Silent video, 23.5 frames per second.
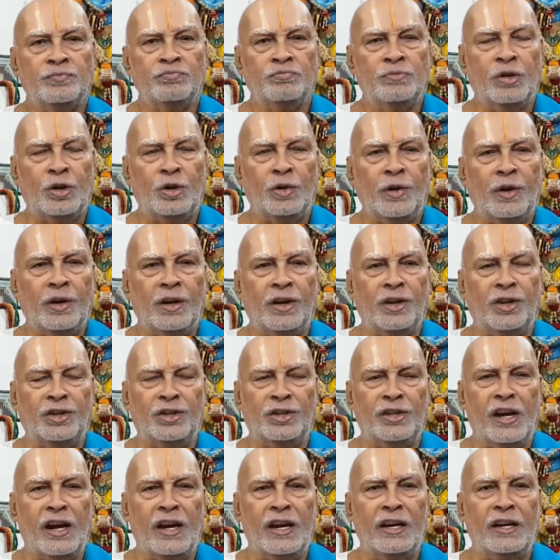between
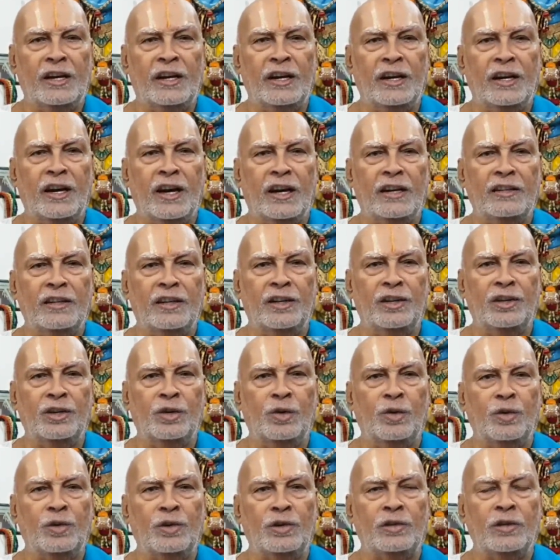Christianity and the
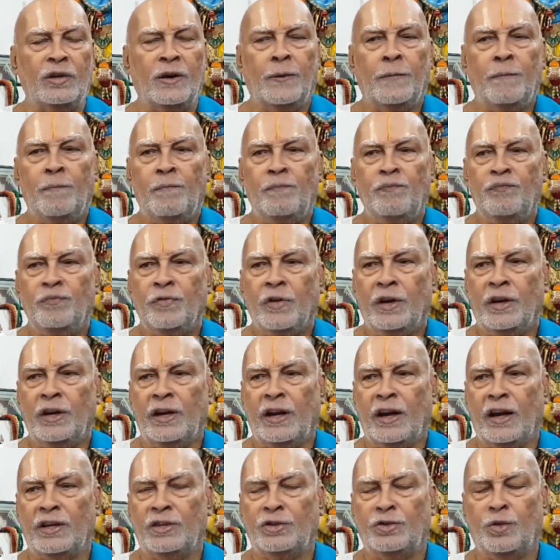Jews, it
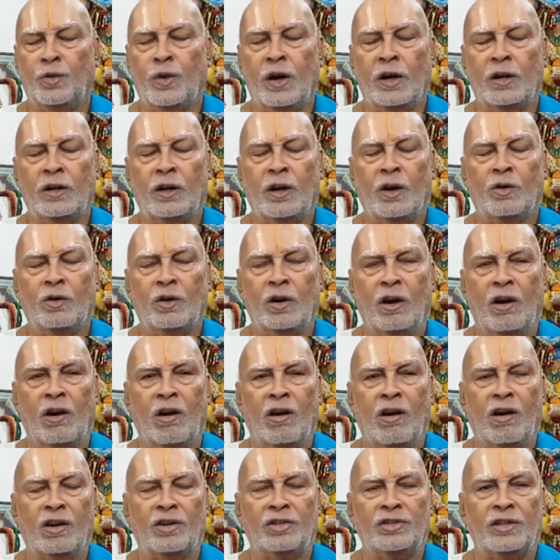has worked out
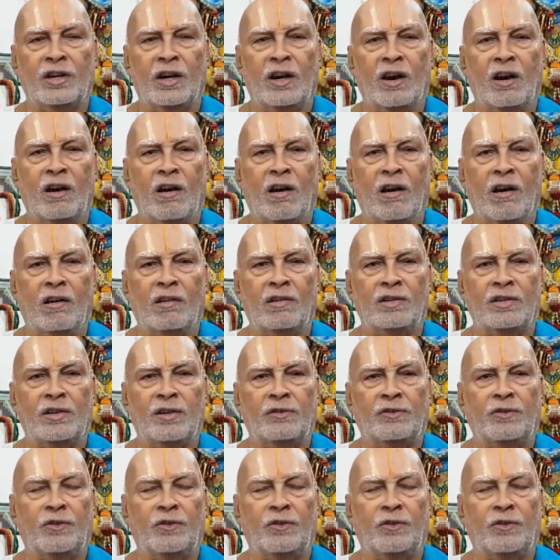lots and lots of